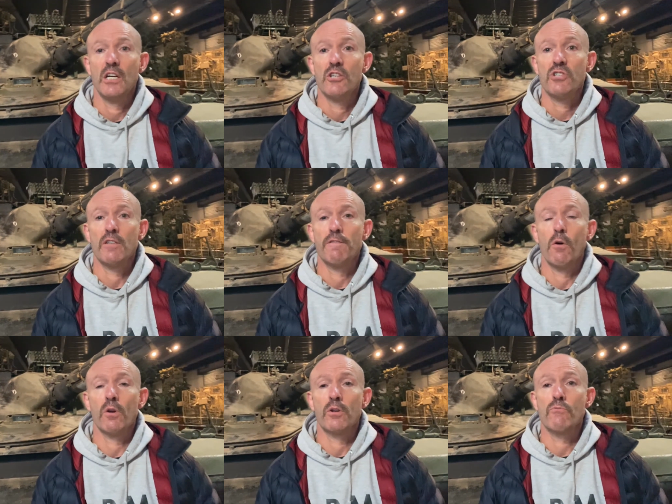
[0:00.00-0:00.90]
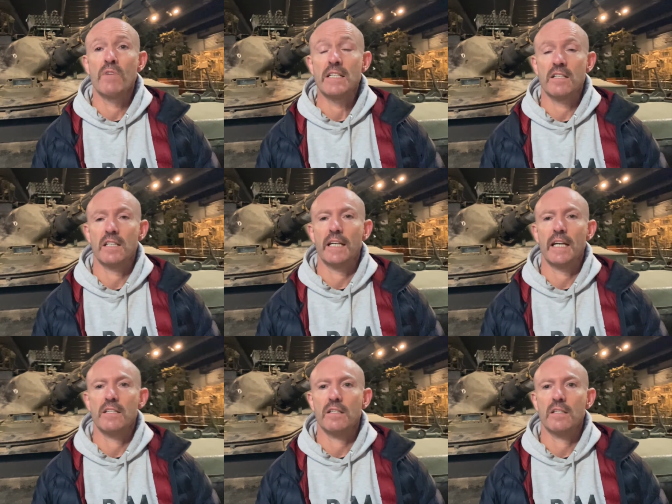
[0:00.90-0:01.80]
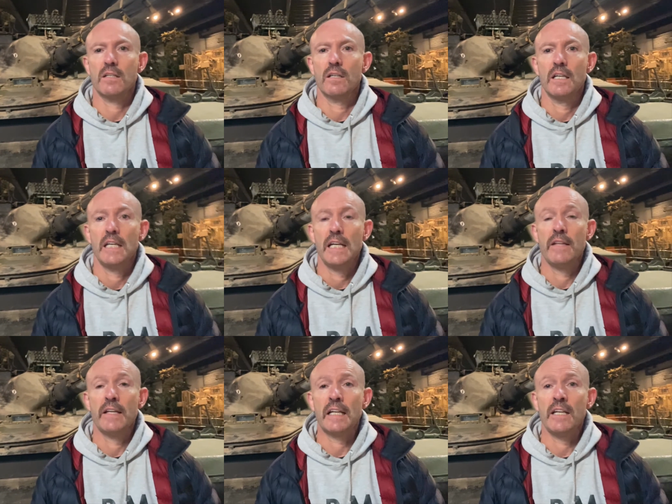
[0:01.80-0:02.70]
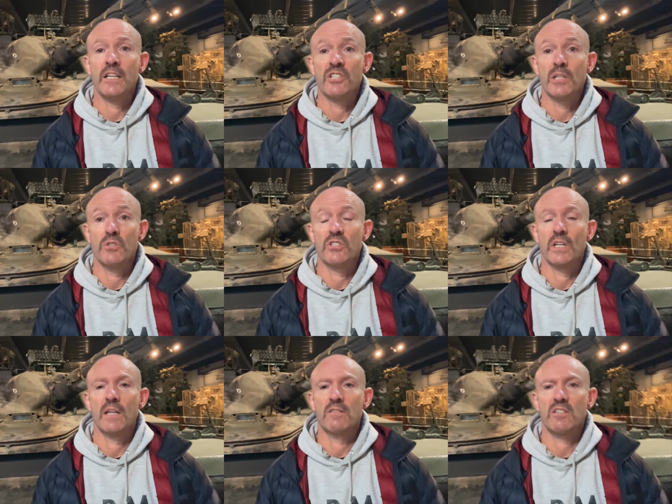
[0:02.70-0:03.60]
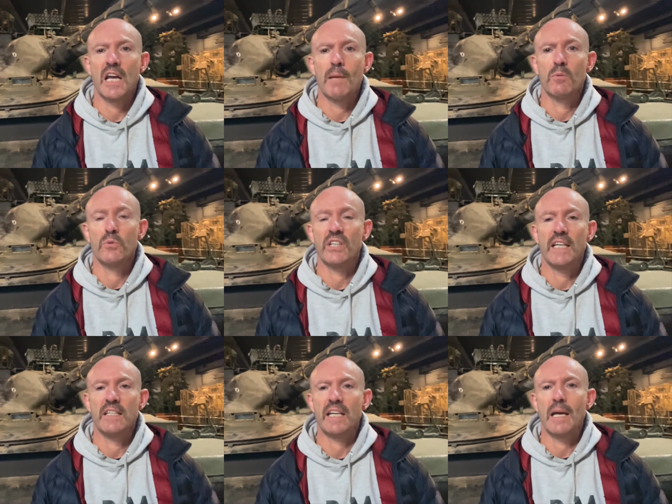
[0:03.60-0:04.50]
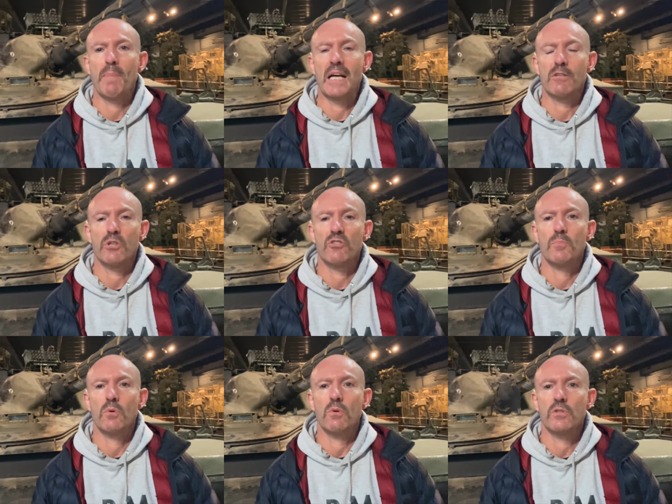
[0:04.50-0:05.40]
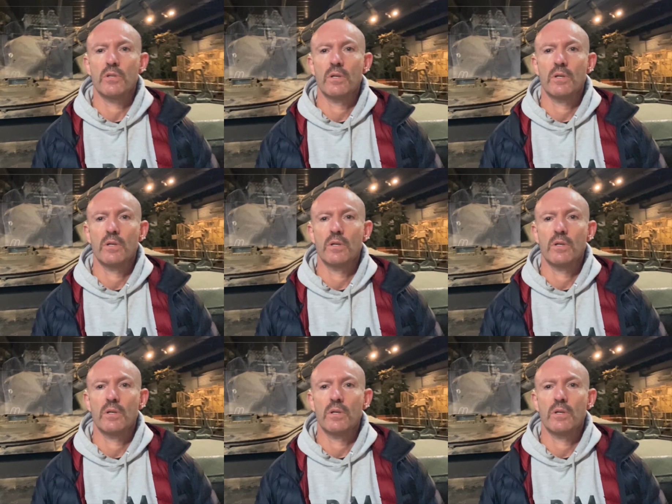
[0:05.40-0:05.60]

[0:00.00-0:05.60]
She'd fallen and re-dislocated. In the clinic she was still unstable and was keen to get back to her sport.